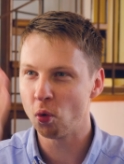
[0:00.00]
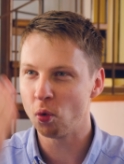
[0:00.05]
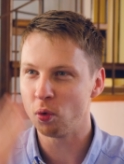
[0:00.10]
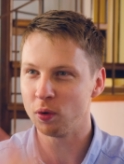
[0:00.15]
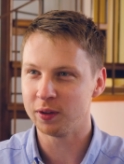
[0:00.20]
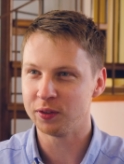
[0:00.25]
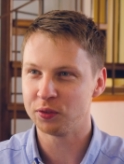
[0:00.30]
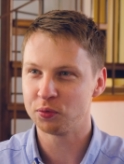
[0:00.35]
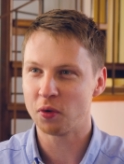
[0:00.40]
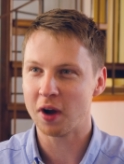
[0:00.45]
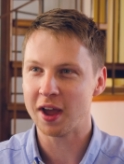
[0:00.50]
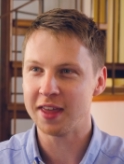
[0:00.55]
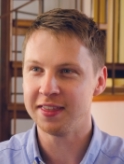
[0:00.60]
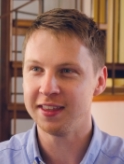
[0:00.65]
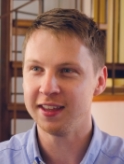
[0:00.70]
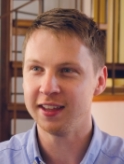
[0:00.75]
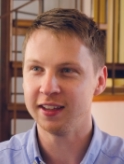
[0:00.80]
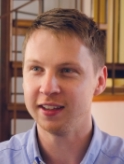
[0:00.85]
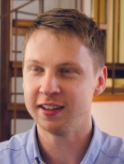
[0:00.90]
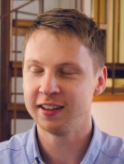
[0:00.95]
wall, it's right
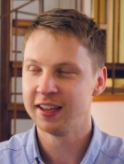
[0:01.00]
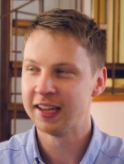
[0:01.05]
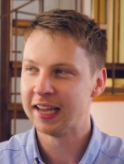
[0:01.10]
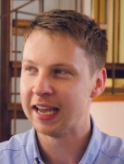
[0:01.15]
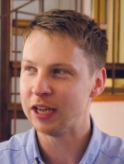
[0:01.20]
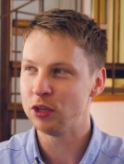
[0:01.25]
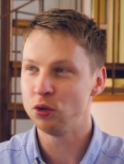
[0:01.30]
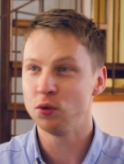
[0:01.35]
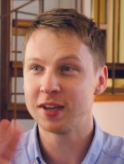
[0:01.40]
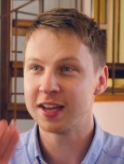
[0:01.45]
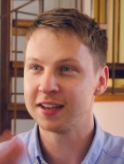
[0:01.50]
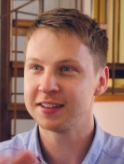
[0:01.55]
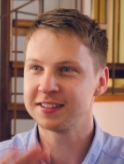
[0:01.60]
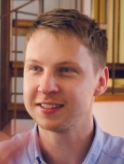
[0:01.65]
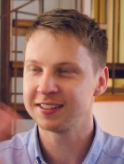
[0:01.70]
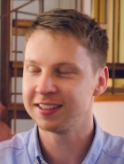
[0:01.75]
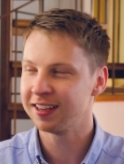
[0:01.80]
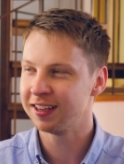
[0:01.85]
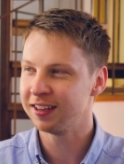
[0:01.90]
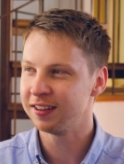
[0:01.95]
there, and you
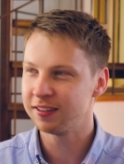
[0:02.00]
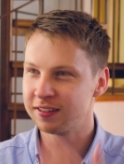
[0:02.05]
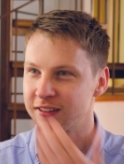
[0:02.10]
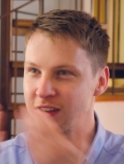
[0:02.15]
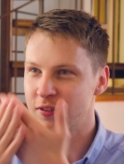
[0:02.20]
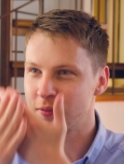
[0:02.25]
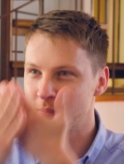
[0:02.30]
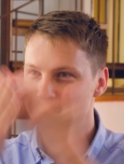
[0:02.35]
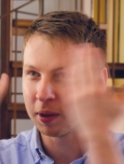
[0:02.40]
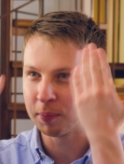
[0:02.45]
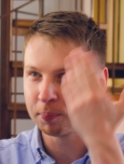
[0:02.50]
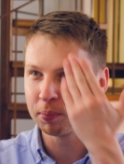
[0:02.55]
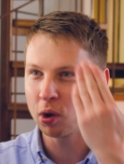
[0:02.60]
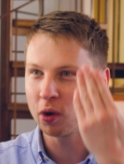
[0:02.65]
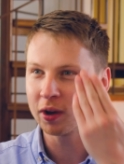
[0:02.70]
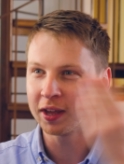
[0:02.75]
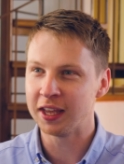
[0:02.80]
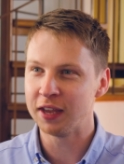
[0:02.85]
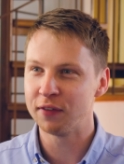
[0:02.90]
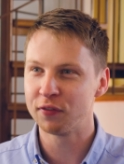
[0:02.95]
cast, it's just
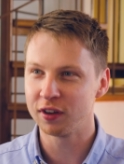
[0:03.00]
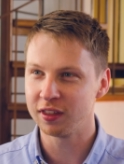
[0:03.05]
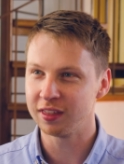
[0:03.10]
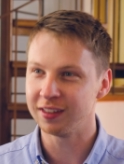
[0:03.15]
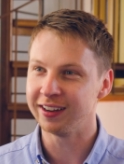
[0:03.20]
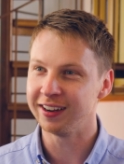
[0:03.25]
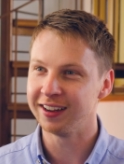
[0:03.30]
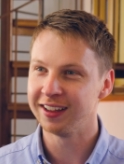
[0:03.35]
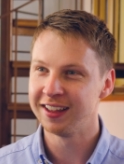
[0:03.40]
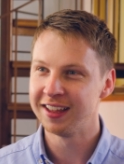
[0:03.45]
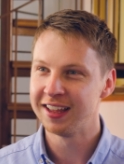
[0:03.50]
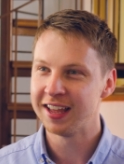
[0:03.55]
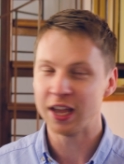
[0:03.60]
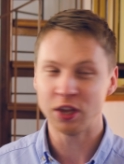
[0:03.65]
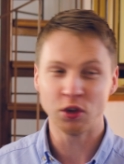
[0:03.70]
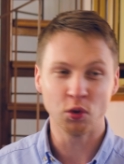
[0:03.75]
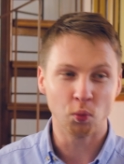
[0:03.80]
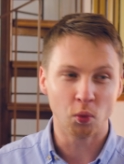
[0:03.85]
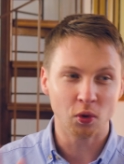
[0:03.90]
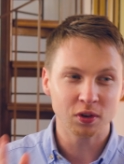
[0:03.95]
blocking everything. Yeah.
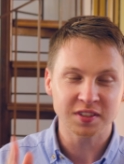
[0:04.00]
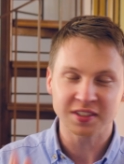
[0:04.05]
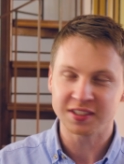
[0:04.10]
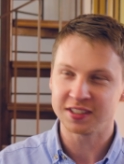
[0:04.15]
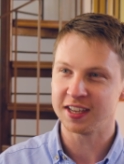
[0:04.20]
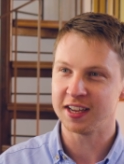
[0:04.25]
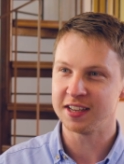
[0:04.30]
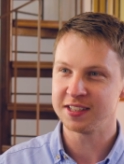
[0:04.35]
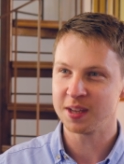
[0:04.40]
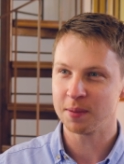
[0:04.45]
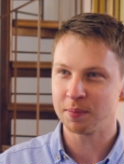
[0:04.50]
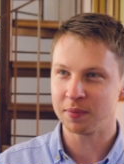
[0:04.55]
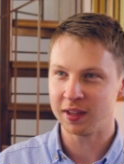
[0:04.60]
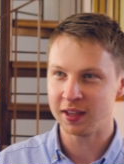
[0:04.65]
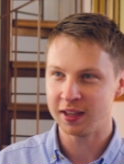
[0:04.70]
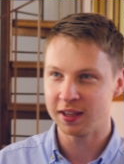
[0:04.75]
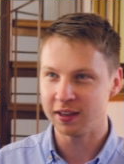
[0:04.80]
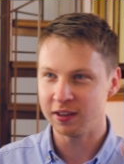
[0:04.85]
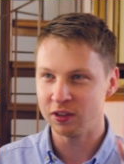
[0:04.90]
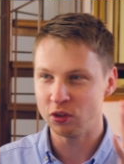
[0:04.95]
And you want to say
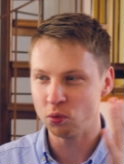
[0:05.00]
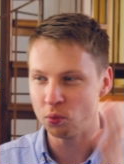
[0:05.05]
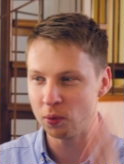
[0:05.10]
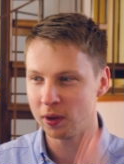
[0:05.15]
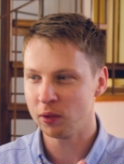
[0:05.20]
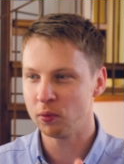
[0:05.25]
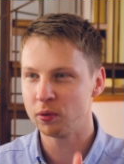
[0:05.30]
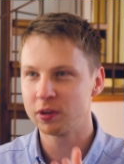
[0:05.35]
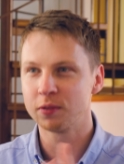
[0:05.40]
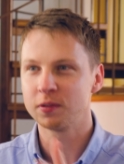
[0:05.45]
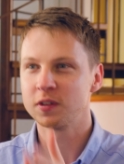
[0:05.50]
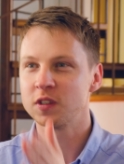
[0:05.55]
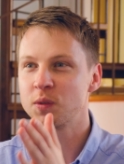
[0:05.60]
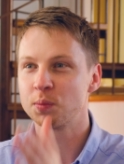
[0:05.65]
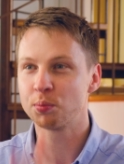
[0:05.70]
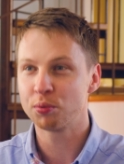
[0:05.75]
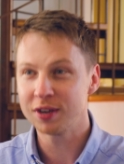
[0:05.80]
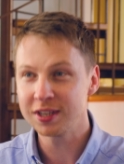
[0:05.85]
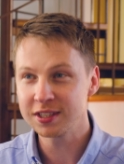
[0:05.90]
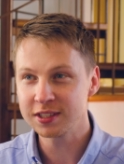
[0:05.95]
something, and you really want to
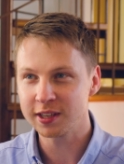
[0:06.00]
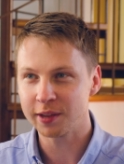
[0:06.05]
express